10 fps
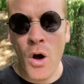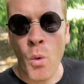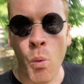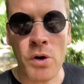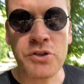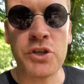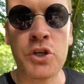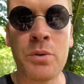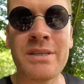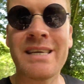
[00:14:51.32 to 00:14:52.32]
what to
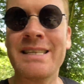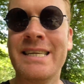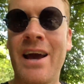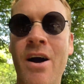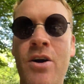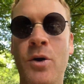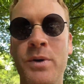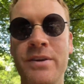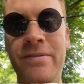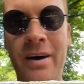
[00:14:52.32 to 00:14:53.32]
do in Santiago
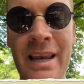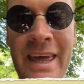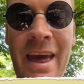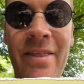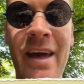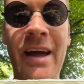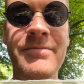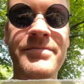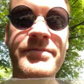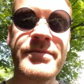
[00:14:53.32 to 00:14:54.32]
when you finally get there.
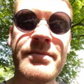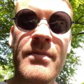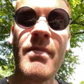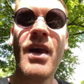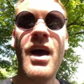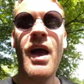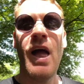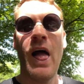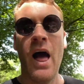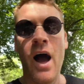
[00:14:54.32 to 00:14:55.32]

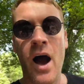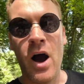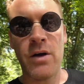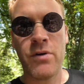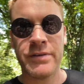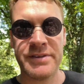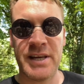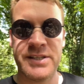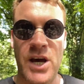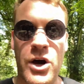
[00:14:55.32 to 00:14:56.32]
I arrived in
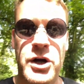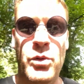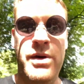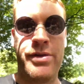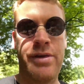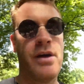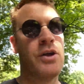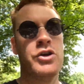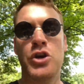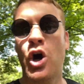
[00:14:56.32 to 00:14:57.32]
Santiago with
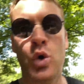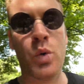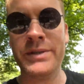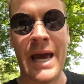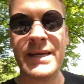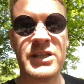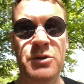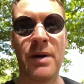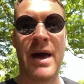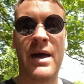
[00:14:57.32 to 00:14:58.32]
no days to
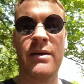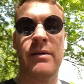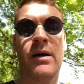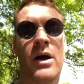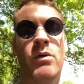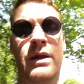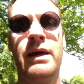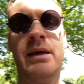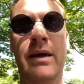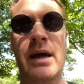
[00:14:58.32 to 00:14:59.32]
spare. I
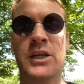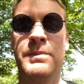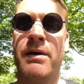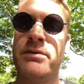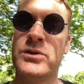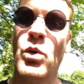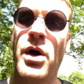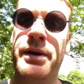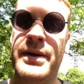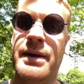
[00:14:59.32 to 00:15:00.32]
only experienced
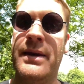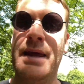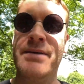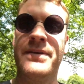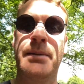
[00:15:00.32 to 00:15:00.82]
one evening,